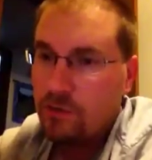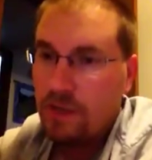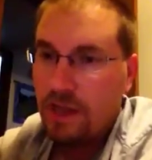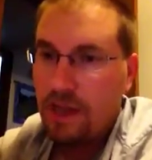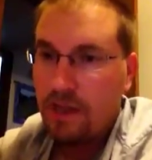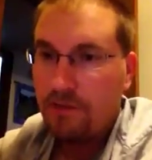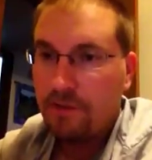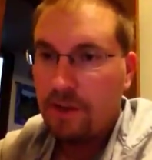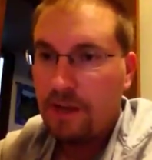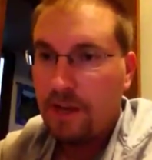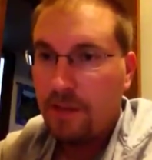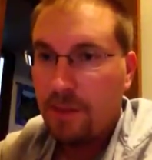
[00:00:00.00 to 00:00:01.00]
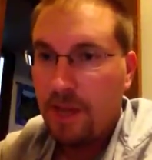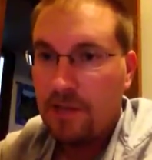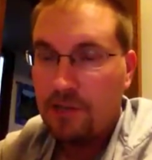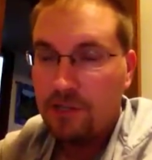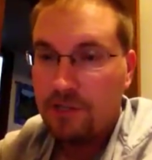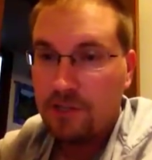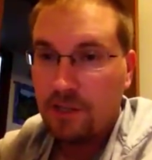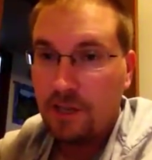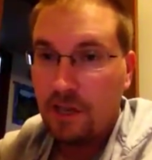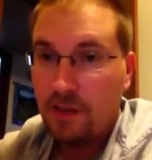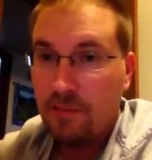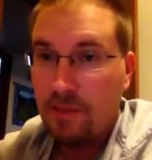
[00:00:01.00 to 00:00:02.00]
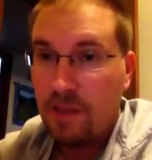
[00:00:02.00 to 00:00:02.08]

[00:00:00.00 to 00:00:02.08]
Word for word: we have a patient um,